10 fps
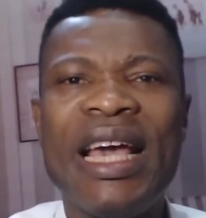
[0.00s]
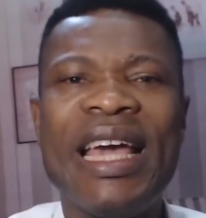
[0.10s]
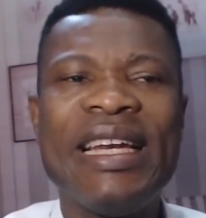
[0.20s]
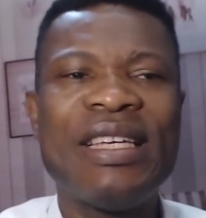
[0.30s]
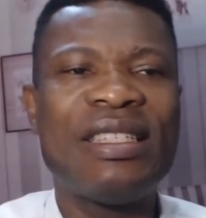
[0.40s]

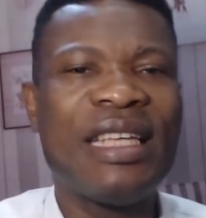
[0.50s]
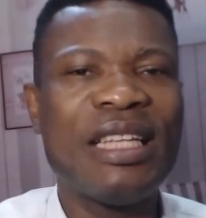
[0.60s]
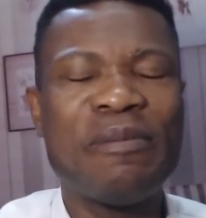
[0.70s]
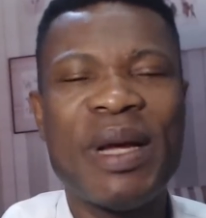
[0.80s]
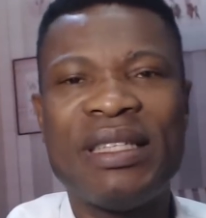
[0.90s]
In a
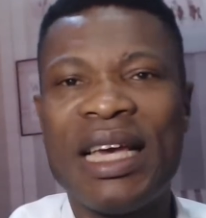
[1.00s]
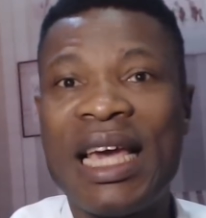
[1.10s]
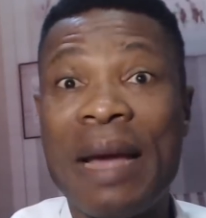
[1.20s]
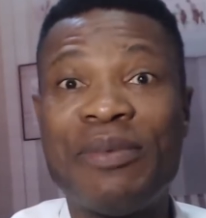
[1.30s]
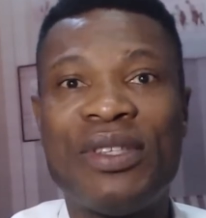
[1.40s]
statement, he
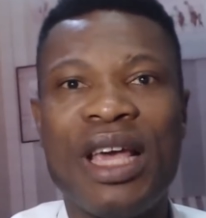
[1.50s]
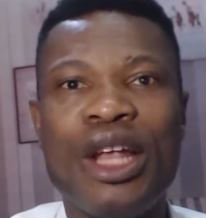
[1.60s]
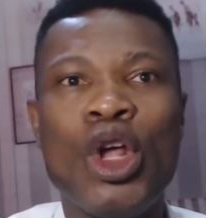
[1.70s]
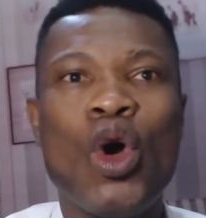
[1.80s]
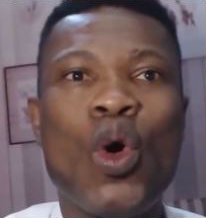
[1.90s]
kept
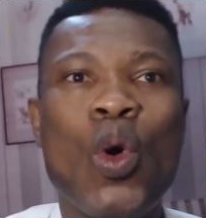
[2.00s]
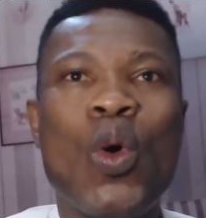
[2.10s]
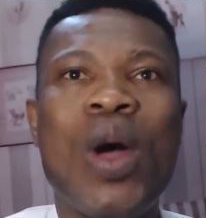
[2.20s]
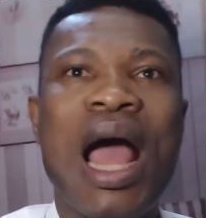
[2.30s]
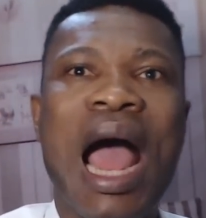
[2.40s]
saying,
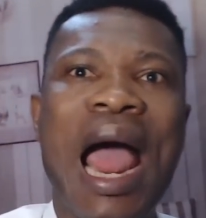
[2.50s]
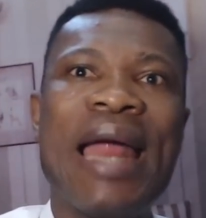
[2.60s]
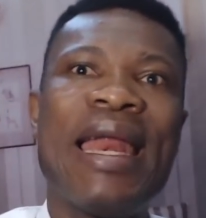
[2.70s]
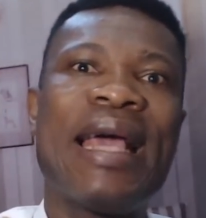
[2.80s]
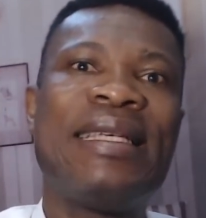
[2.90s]
oh,
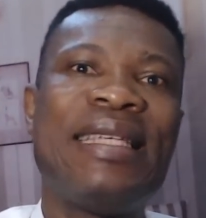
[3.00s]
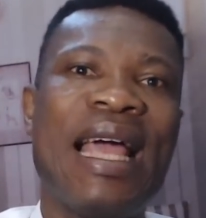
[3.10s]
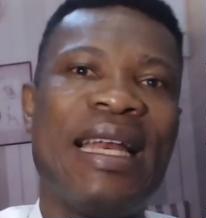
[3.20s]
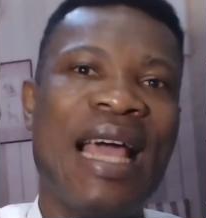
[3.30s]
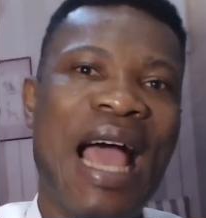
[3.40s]
INEC
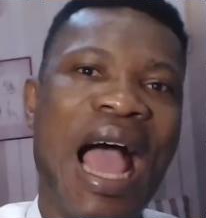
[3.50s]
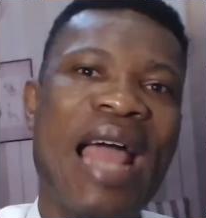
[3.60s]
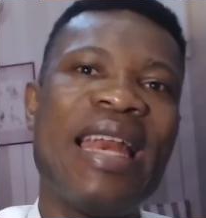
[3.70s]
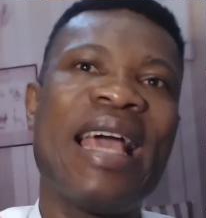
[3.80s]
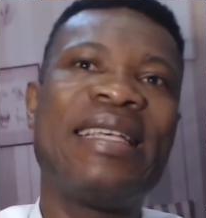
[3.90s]
said,
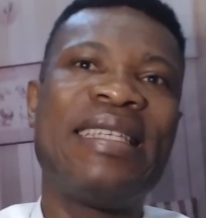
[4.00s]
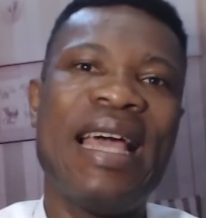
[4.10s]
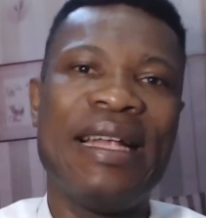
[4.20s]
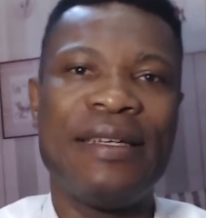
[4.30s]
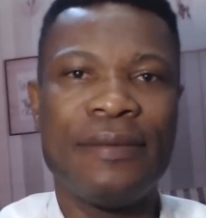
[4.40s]
INEC
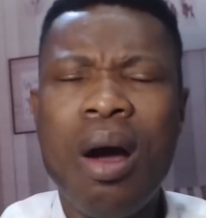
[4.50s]
said.